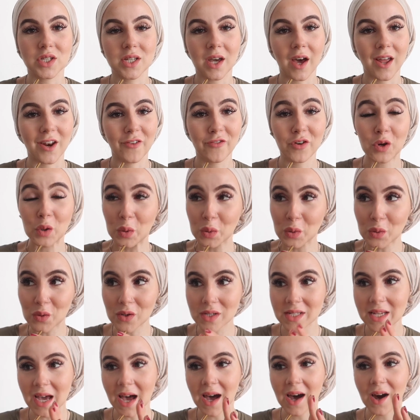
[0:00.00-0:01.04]
kind of
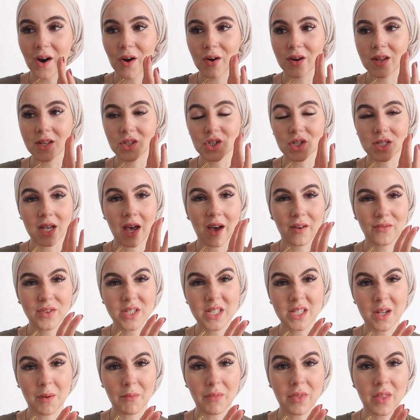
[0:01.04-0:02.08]
cool down and just have
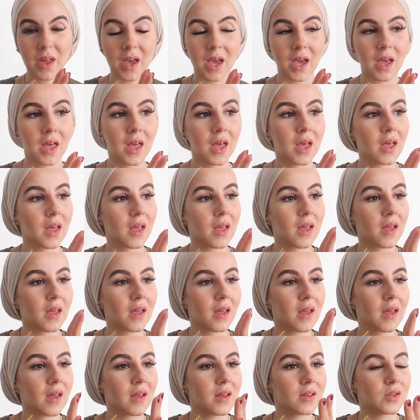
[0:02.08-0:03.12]
something
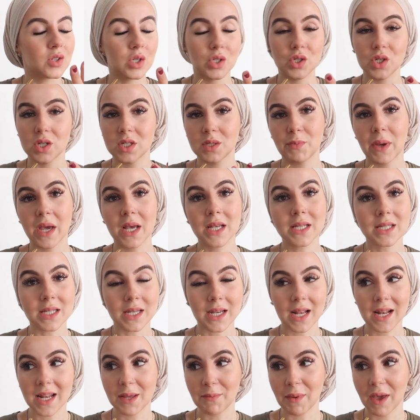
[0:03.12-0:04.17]
to just
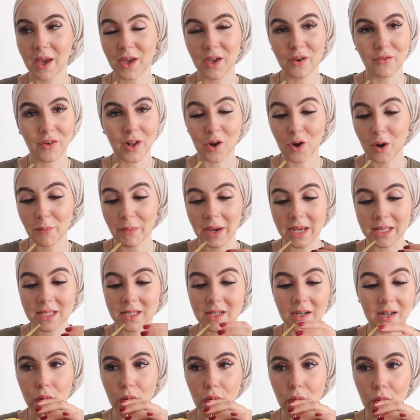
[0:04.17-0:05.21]
basically make you feel a lot
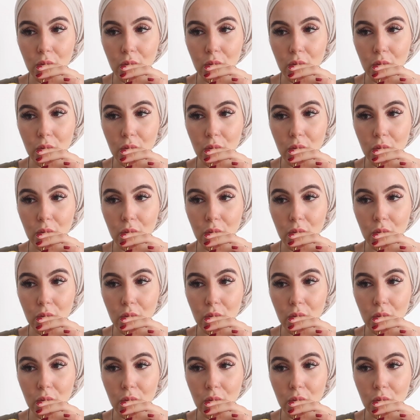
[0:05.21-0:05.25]
better